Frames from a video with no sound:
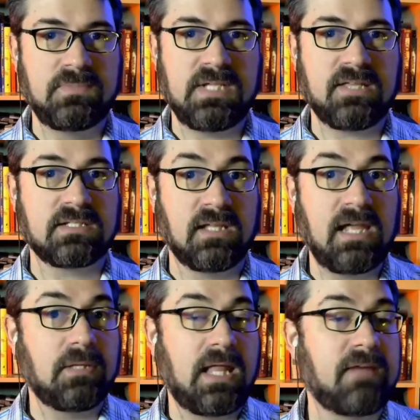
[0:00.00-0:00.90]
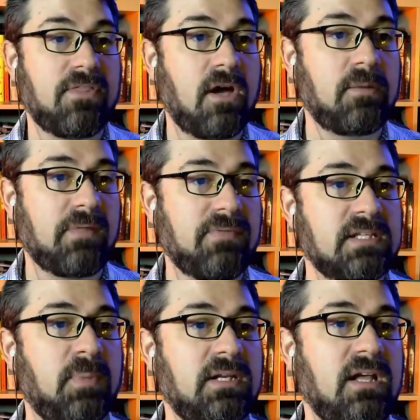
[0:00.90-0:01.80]
take this label haven't thought about
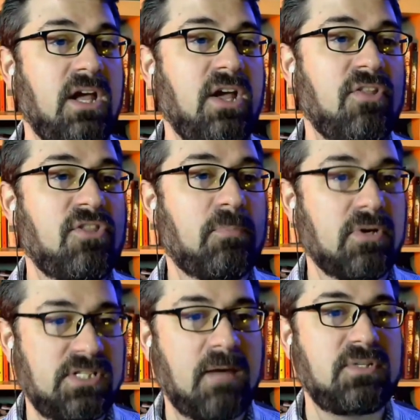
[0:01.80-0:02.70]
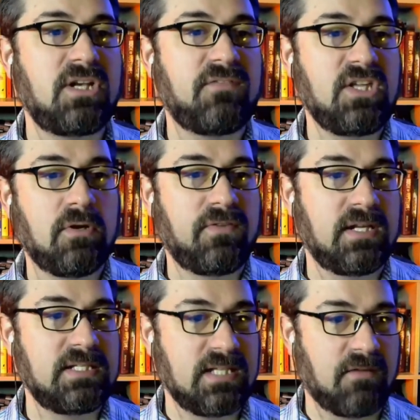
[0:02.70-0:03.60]
this, but the perception of a
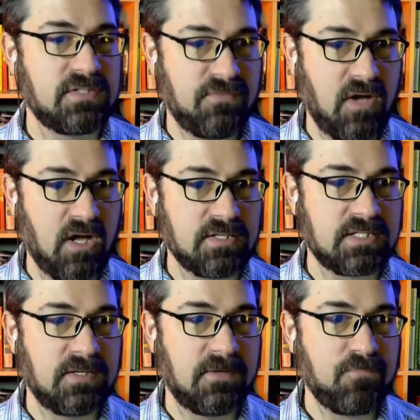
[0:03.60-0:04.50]
unified self is false.